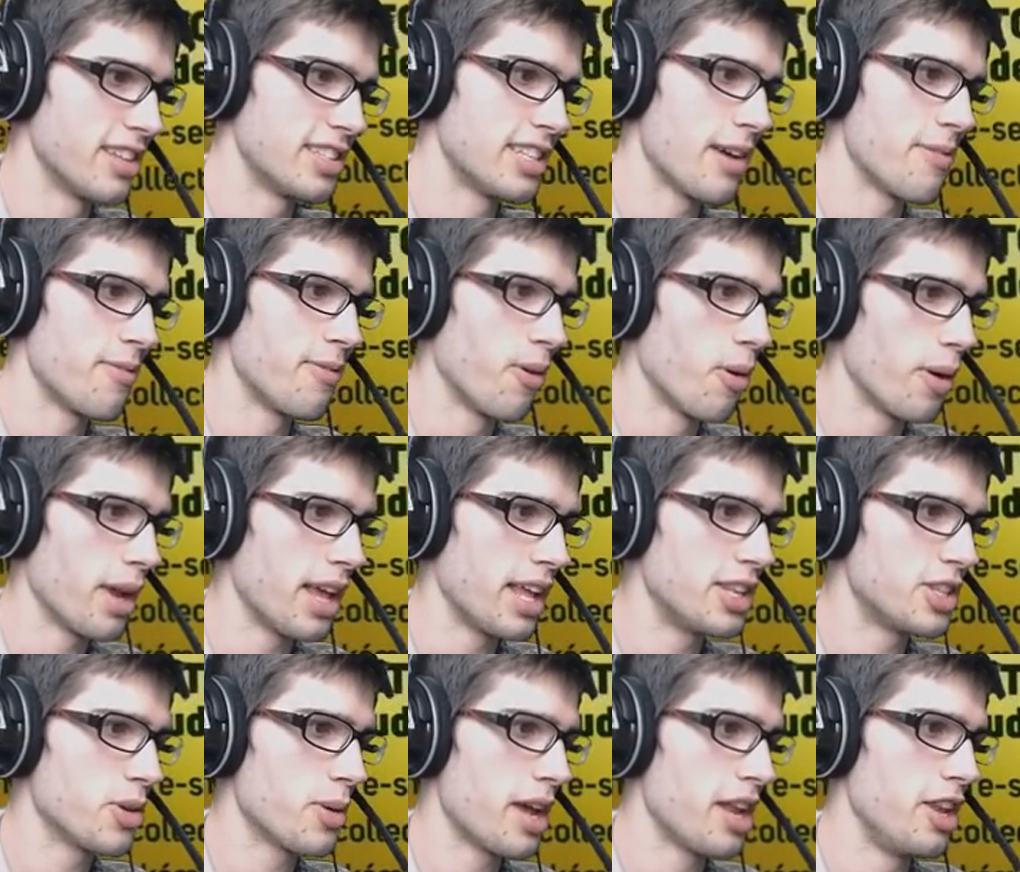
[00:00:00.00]
Step forward
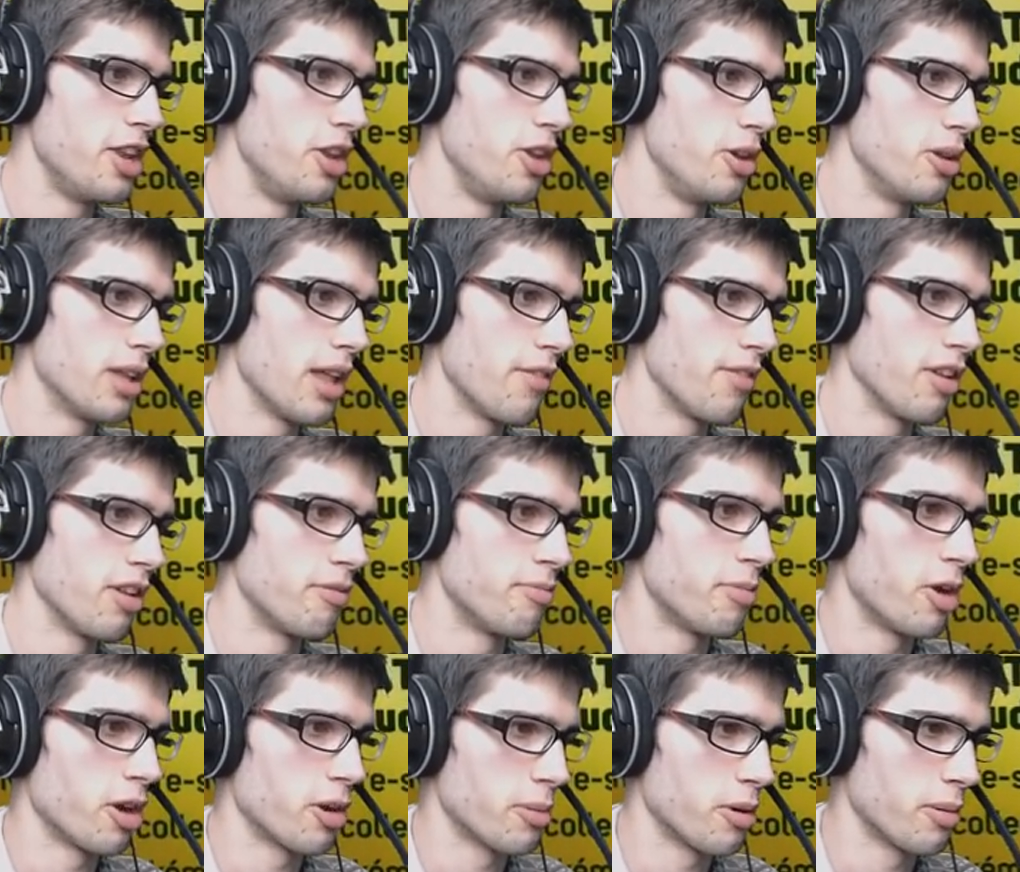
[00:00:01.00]
into a new level of
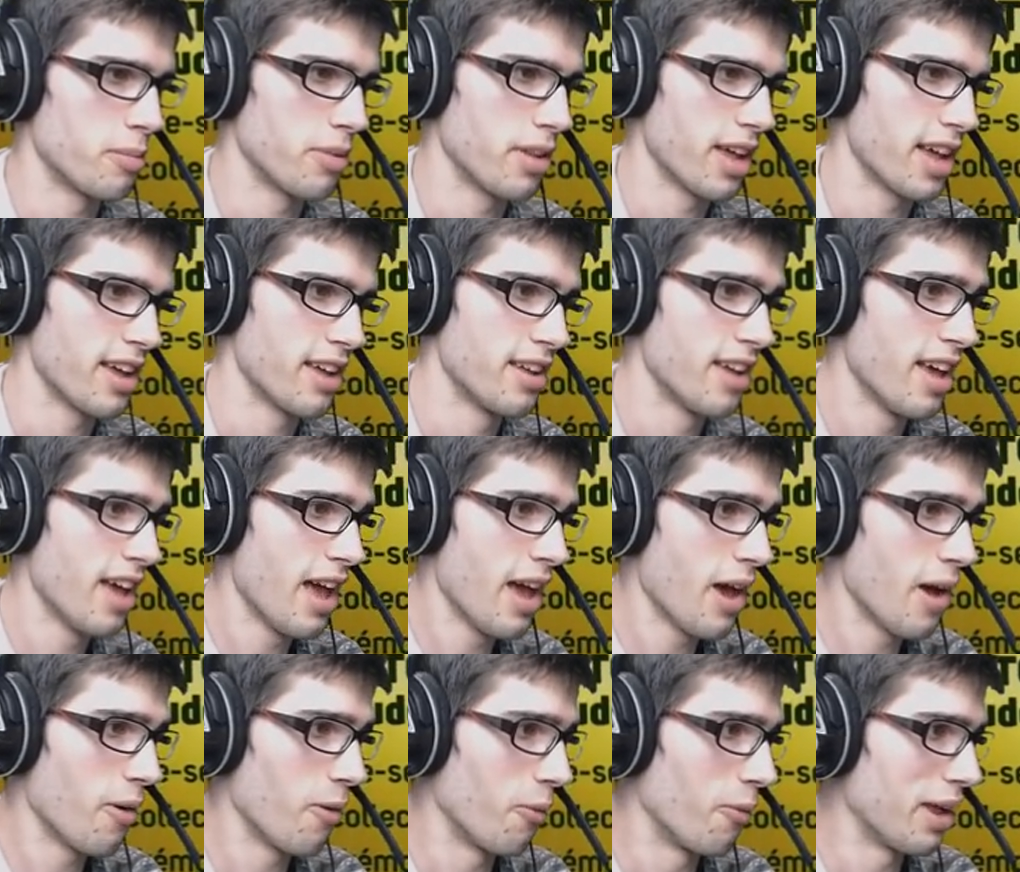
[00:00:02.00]
Pokemon play
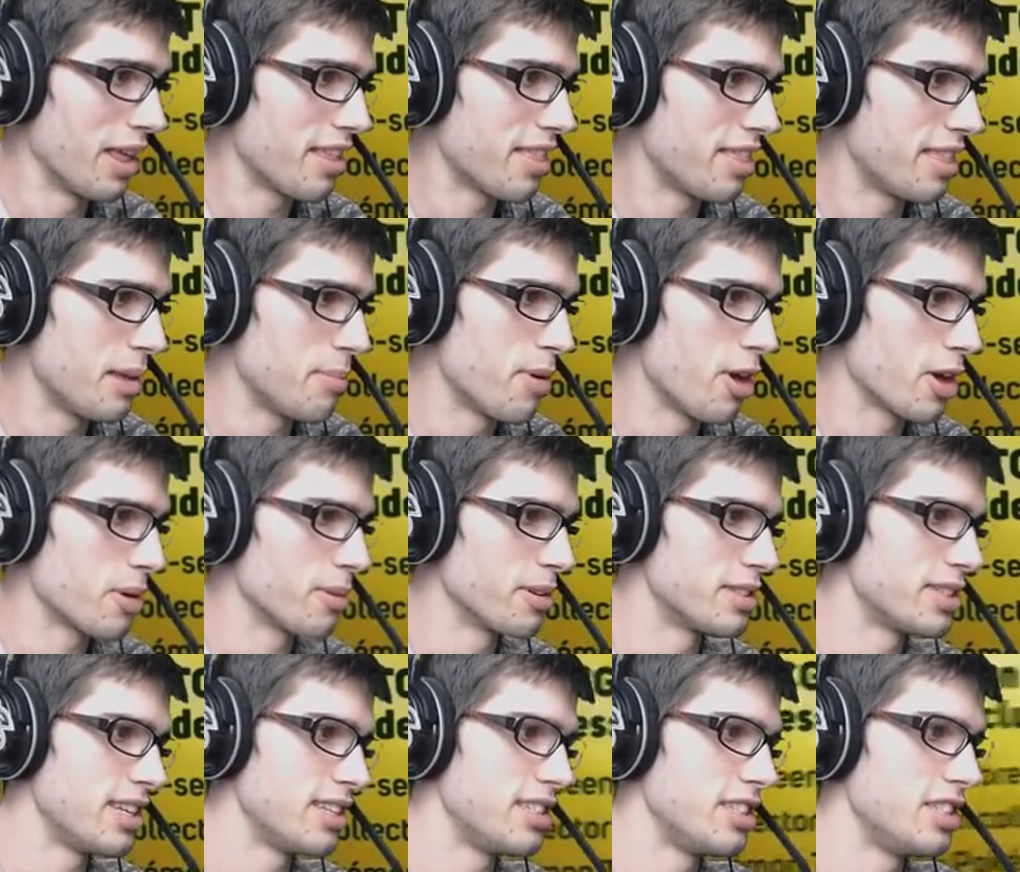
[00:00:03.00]
with the
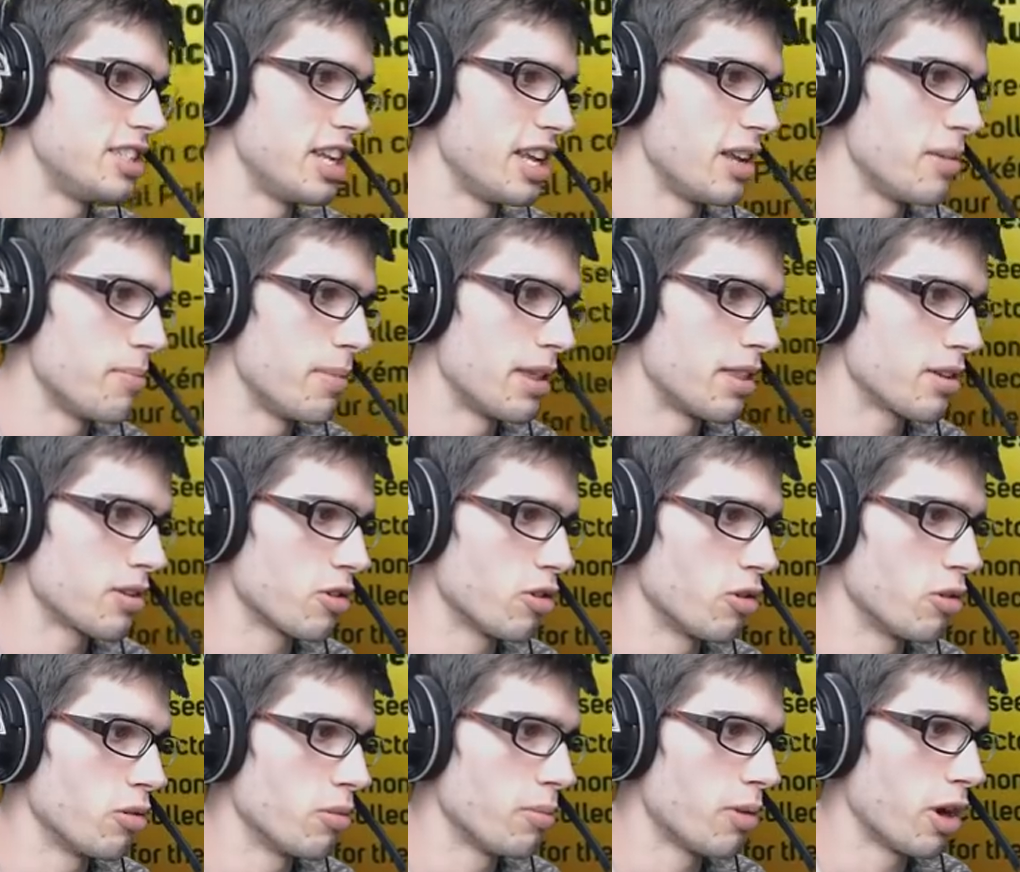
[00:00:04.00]
Pokemon TCG
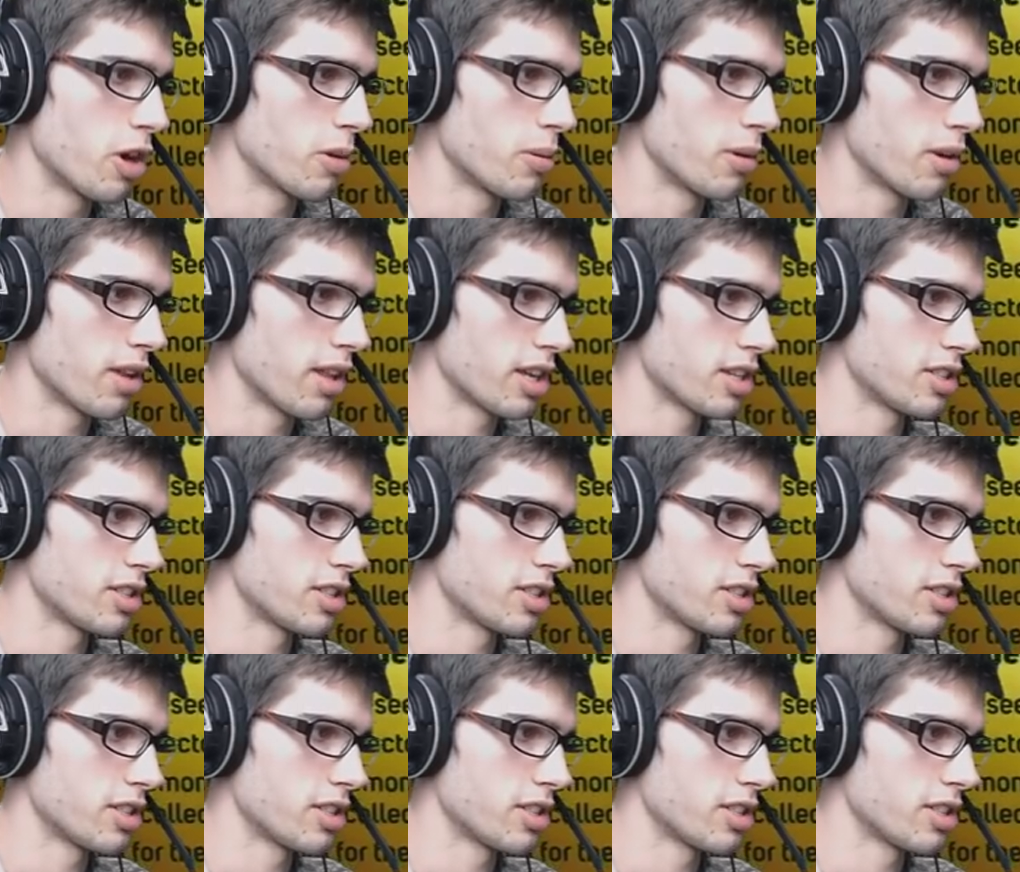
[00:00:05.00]
Mythical Pokemon